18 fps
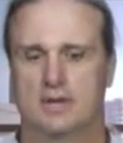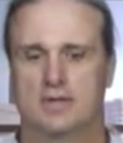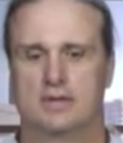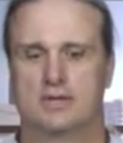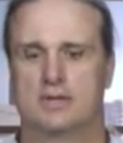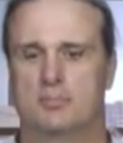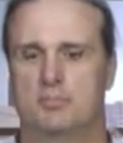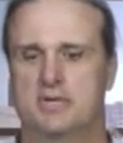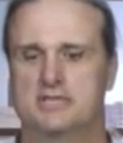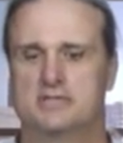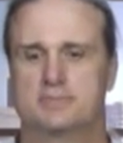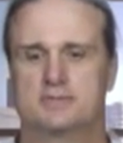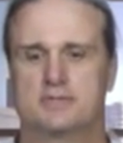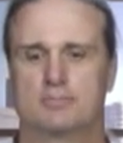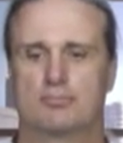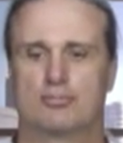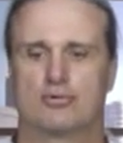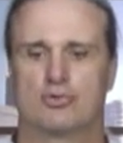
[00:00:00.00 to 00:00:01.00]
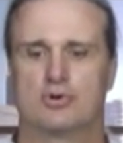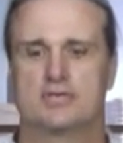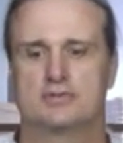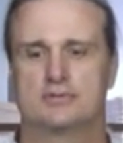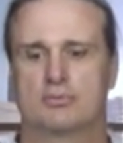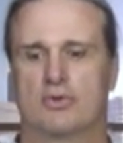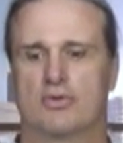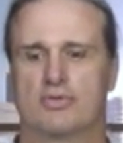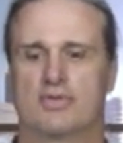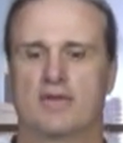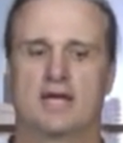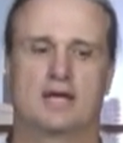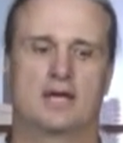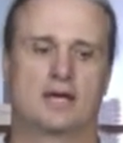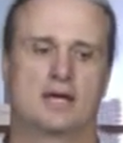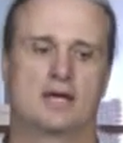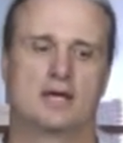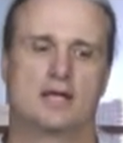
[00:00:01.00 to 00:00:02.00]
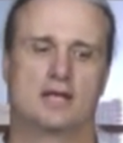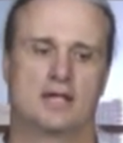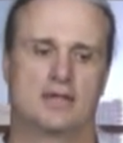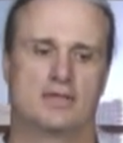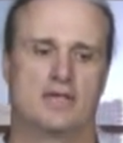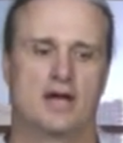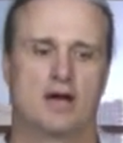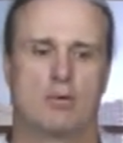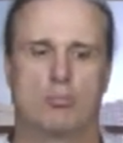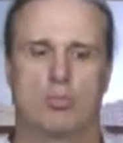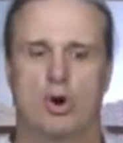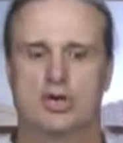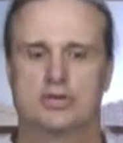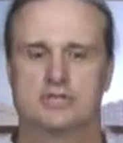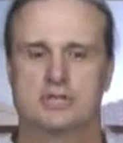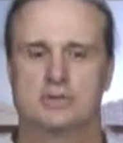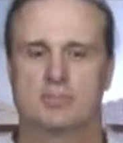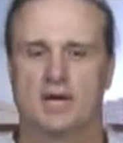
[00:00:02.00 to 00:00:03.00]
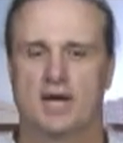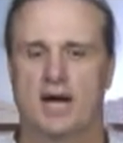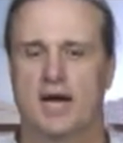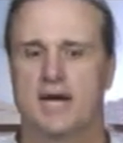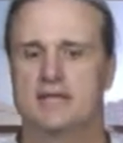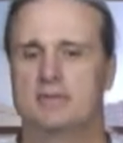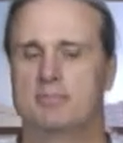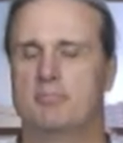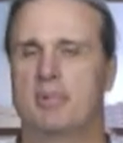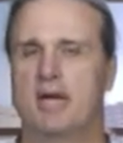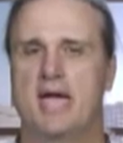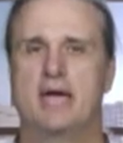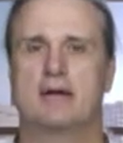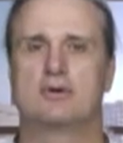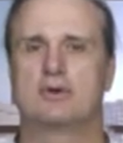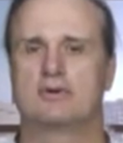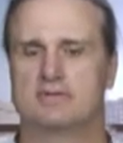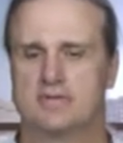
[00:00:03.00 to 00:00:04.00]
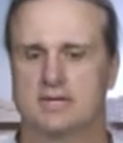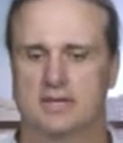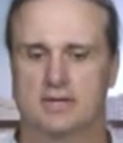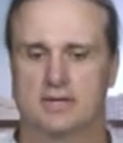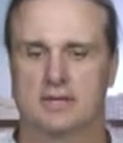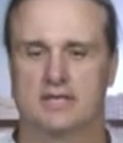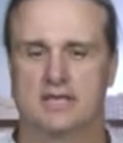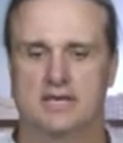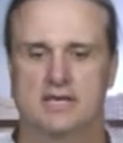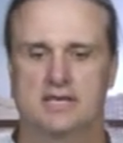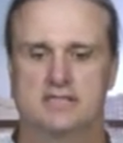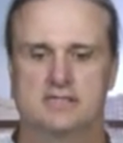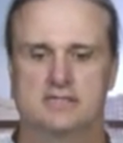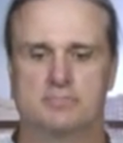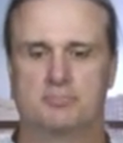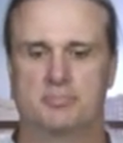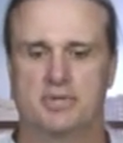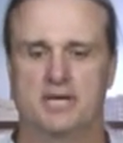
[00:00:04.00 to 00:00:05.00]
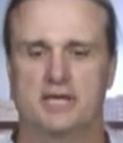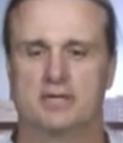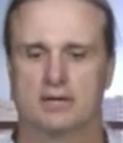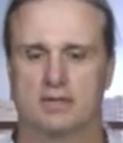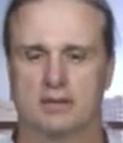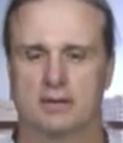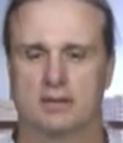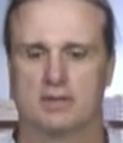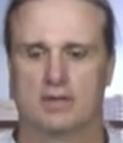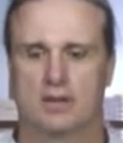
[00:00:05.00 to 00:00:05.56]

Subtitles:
the bishops and priests will think they are marching behind the banner of the keys of Peter,